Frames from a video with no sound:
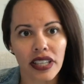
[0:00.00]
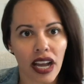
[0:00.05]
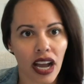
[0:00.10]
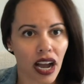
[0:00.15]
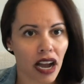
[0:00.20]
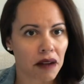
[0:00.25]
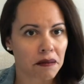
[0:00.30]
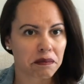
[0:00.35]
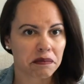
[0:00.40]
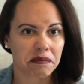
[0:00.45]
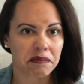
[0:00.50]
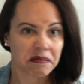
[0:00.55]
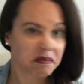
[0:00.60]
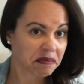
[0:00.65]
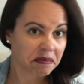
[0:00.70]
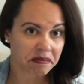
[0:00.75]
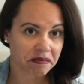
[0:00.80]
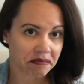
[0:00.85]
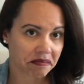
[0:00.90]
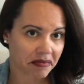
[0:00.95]

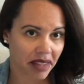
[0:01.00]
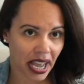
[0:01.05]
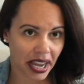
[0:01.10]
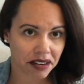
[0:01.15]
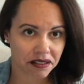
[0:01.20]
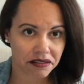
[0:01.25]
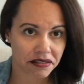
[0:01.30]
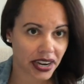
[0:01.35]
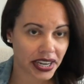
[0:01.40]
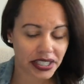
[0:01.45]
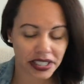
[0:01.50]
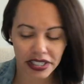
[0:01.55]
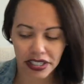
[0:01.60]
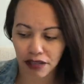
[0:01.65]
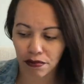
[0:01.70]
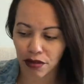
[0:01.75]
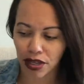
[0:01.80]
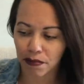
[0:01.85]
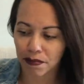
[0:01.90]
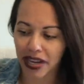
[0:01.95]
I don't find it
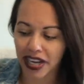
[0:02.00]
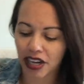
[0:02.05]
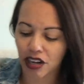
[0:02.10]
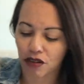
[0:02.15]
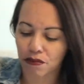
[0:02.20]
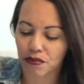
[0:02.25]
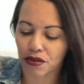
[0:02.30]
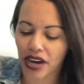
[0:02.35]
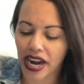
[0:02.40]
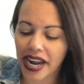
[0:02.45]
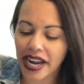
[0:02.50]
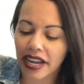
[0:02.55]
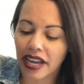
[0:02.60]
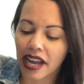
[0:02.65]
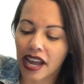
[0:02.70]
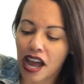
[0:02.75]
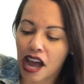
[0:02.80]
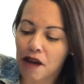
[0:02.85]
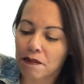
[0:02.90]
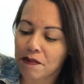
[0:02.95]
to be make or break,
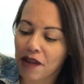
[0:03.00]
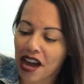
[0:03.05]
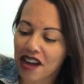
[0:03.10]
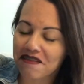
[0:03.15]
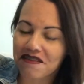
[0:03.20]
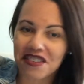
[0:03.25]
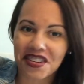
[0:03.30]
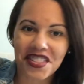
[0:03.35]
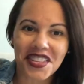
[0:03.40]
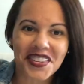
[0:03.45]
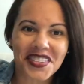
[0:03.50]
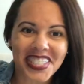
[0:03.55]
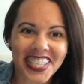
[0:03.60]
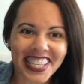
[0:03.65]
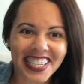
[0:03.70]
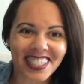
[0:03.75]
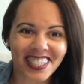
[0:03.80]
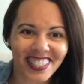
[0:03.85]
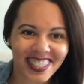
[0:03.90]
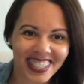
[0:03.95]
but for those
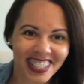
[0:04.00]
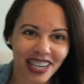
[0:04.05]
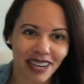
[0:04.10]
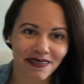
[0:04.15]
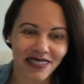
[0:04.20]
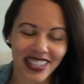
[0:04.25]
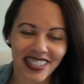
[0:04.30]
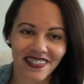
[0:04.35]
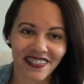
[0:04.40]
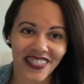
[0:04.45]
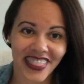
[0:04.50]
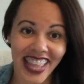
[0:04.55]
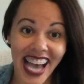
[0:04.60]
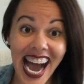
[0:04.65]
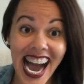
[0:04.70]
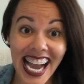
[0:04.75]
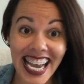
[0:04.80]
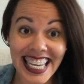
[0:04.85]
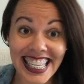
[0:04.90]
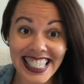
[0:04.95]
kiddos with chubby
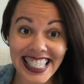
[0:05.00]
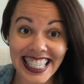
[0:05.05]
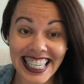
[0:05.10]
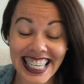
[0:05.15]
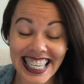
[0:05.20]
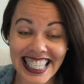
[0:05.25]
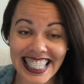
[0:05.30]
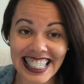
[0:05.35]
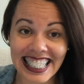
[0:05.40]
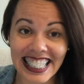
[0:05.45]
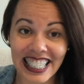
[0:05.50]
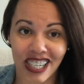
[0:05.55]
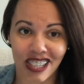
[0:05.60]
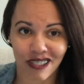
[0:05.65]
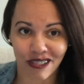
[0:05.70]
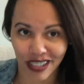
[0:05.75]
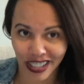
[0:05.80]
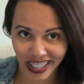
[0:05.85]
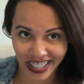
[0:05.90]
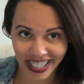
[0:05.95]
thighs, it is a
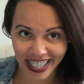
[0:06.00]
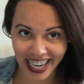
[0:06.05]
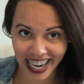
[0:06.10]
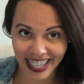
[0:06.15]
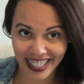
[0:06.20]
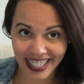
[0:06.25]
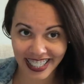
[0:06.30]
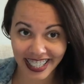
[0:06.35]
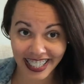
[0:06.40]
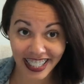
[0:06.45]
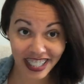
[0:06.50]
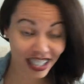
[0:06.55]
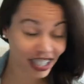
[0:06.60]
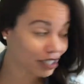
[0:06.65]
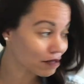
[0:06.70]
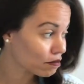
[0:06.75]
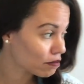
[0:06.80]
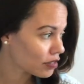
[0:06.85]
really nice addition.